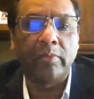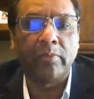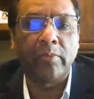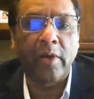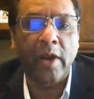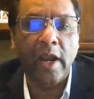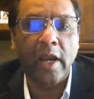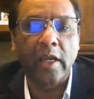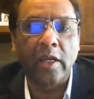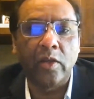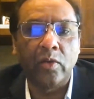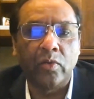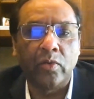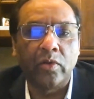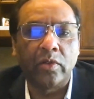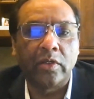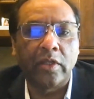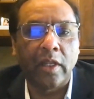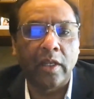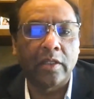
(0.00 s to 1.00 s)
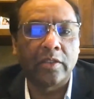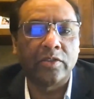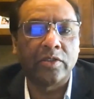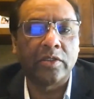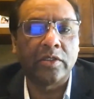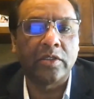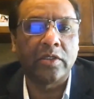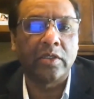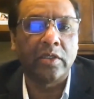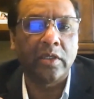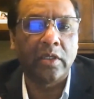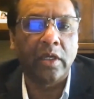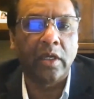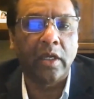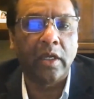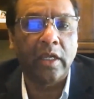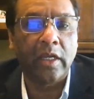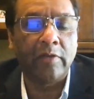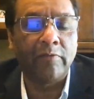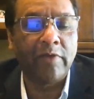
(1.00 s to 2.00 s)
a brand new intelligent
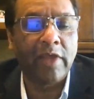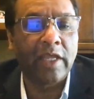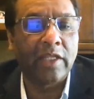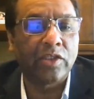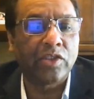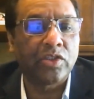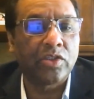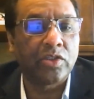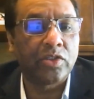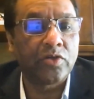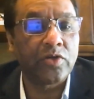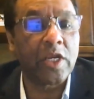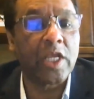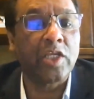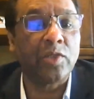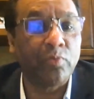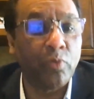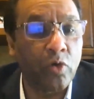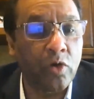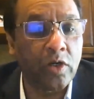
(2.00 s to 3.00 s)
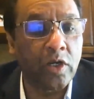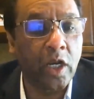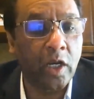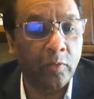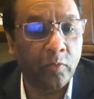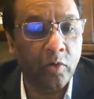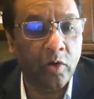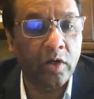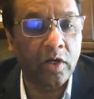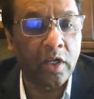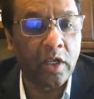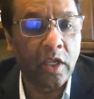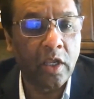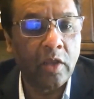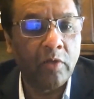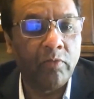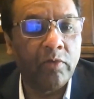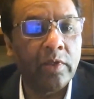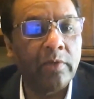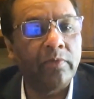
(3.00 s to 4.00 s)
advanced transport network,
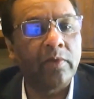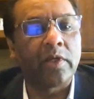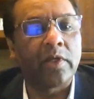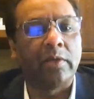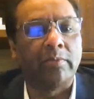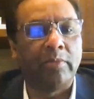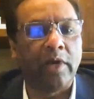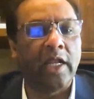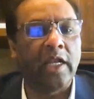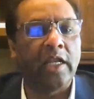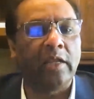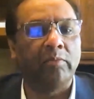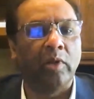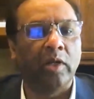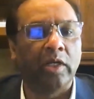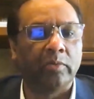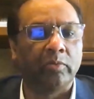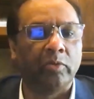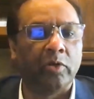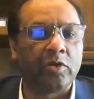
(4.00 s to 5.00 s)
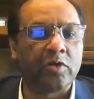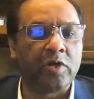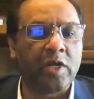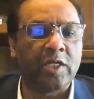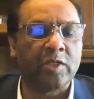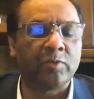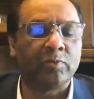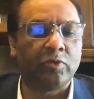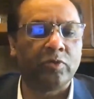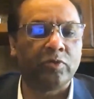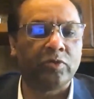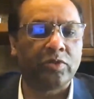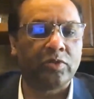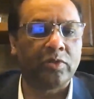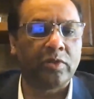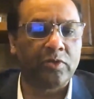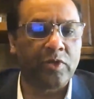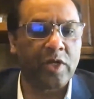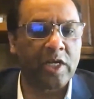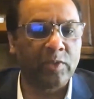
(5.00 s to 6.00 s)
where we're combining multiple
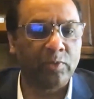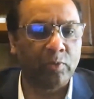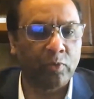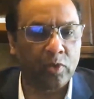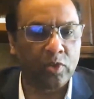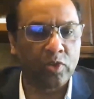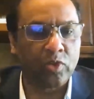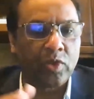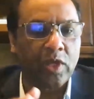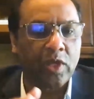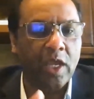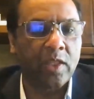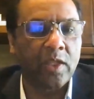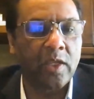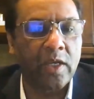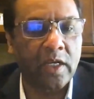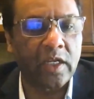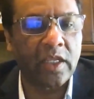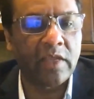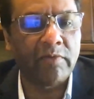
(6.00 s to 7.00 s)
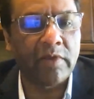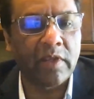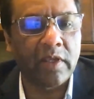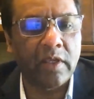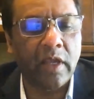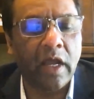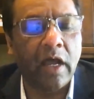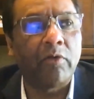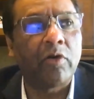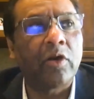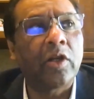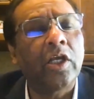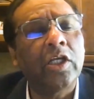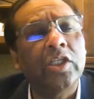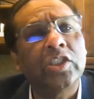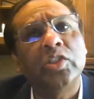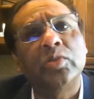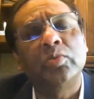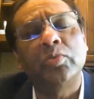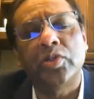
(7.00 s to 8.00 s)
transports together and giving our
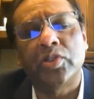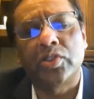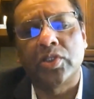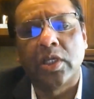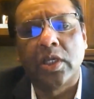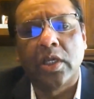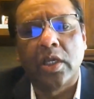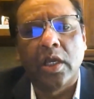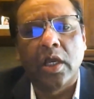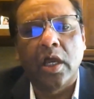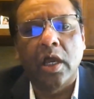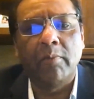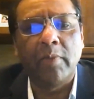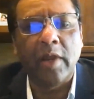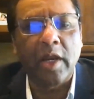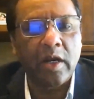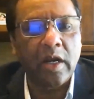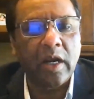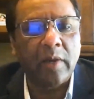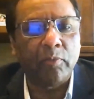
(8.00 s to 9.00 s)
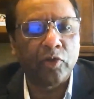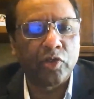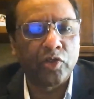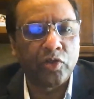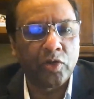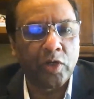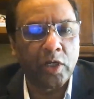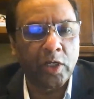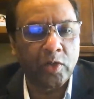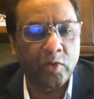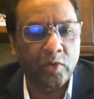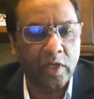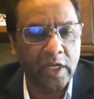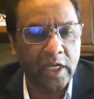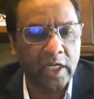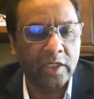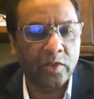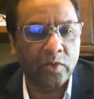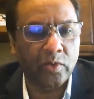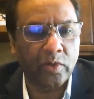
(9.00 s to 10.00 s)
customers a better opportunity to
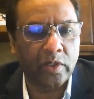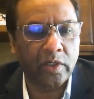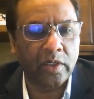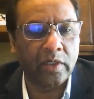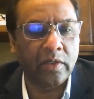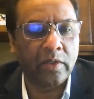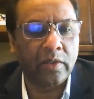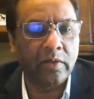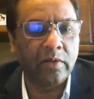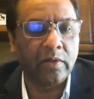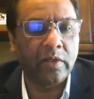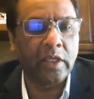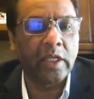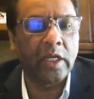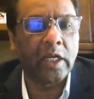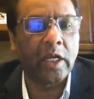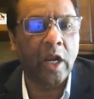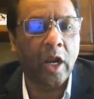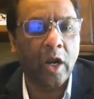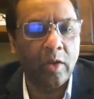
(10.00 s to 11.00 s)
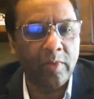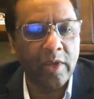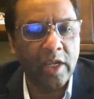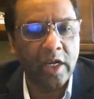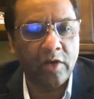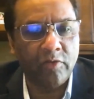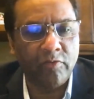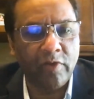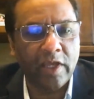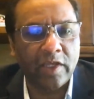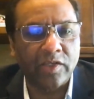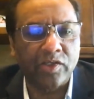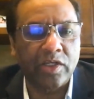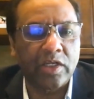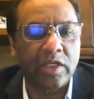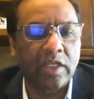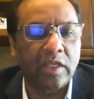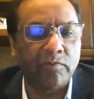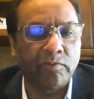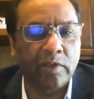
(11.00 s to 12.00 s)
connect to it in an automated
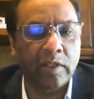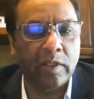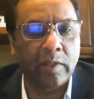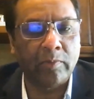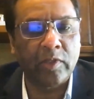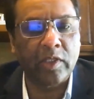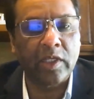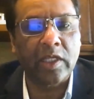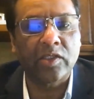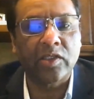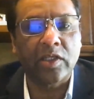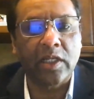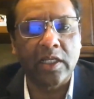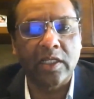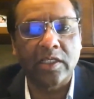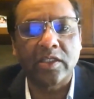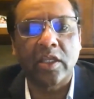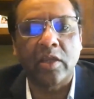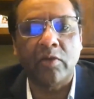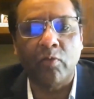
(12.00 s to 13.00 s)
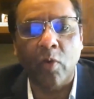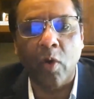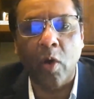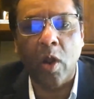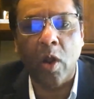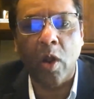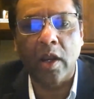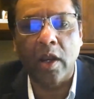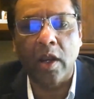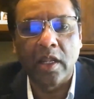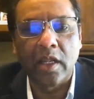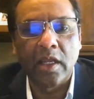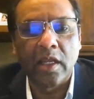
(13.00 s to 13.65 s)
fashion, giving them the SLAs they want.